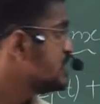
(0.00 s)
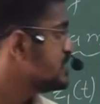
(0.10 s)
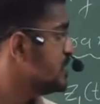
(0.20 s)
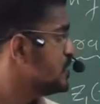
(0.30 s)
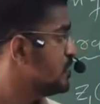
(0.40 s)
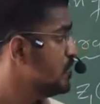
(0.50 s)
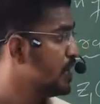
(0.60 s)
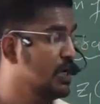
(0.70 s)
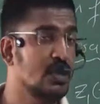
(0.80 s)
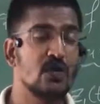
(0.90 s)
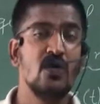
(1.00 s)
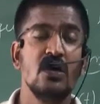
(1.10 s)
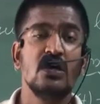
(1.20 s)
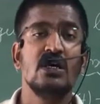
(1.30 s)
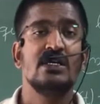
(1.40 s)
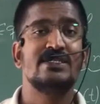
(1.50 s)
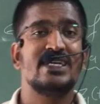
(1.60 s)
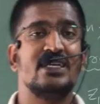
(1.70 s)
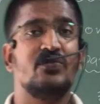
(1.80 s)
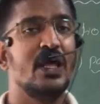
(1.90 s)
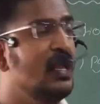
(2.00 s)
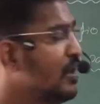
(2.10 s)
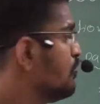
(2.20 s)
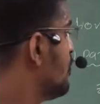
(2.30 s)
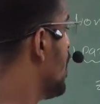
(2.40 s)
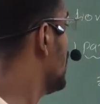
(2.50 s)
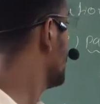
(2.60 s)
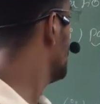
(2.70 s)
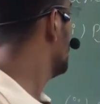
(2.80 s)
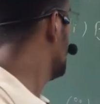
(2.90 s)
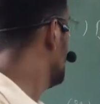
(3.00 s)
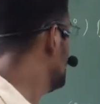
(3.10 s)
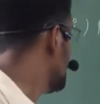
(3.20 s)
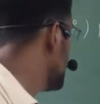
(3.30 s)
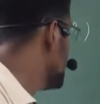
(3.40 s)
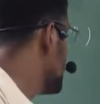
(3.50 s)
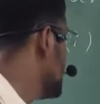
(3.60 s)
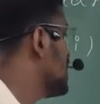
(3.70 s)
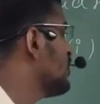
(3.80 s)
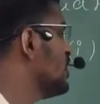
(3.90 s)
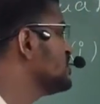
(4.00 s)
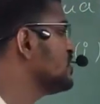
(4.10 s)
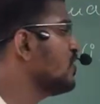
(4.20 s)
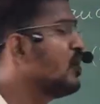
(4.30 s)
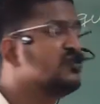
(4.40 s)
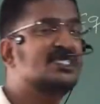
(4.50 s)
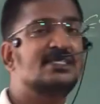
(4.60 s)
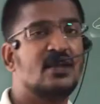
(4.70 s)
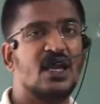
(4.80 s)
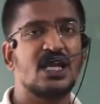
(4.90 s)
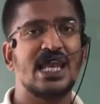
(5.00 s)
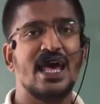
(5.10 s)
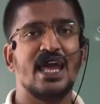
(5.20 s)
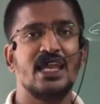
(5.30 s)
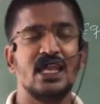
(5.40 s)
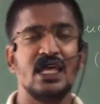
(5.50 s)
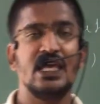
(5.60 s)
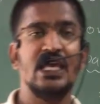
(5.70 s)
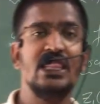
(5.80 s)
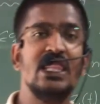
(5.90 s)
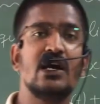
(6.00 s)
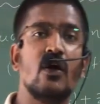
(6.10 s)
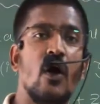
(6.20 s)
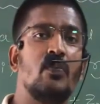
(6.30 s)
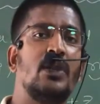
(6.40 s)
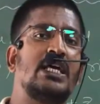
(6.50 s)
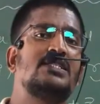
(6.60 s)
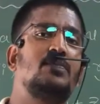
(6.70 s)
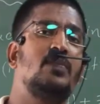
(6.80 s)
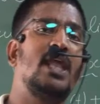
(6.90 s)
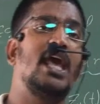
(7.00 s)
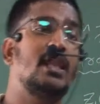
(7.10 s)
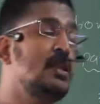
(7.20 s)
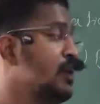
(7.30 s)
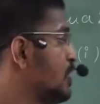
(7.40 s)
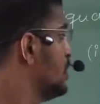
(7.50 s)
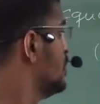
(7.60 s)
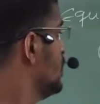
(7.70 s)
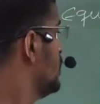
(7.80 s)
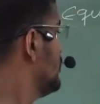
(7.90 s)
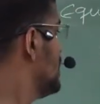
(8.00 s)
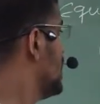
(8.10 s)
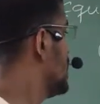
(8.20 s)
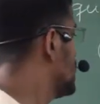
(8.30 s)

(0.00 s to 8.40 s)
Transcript: Z2 into Z1 bar will be the equation of straight line in the complex plane where